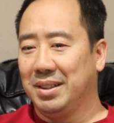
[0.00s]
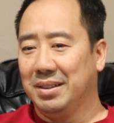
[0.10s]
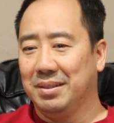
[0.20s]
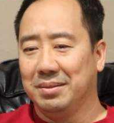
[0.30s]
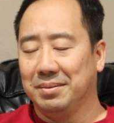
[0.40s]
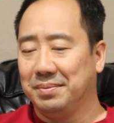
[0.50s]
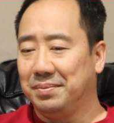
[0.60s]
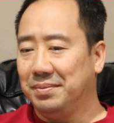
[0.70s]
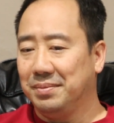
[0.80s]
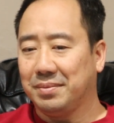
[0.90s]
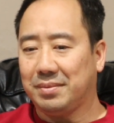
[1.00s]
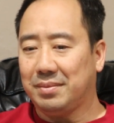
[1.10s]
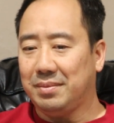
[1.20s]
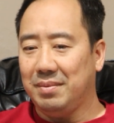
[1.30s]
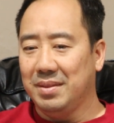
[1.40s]
But, you know...
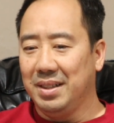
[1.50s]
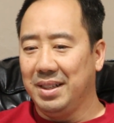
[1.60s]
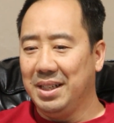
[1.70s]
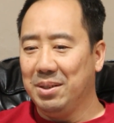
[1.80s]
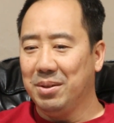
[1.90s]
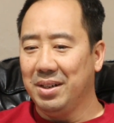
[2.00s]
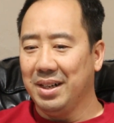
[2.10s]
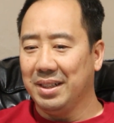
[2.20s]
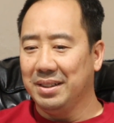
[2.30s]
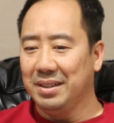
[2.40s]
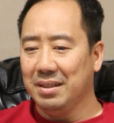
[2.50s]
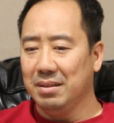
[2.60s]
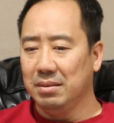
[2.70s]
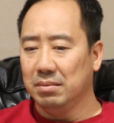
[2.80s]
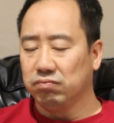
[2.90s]
anywhere I could
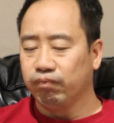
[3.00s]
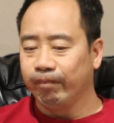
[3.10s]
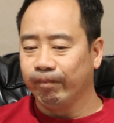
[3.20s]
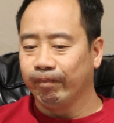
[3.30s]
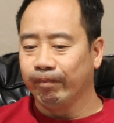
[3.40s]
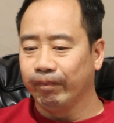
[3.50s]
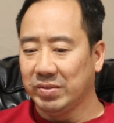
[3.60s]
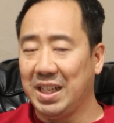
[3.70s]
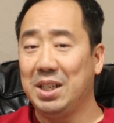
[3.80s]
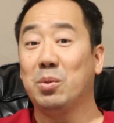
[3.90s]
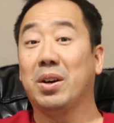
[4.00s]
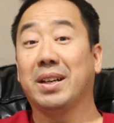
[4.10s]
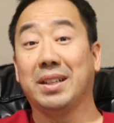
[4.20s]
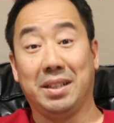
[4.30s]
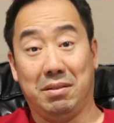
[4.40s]
go, anywhere
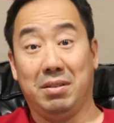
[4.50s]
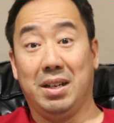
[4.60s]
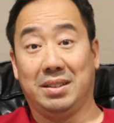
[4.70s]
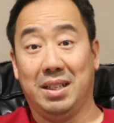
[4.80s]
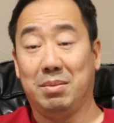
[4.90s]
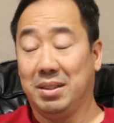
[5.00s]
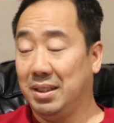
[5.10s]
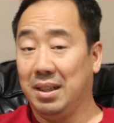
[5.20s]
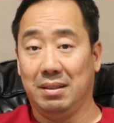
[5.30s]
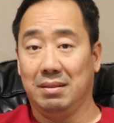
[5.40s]
I could get rest. How about that?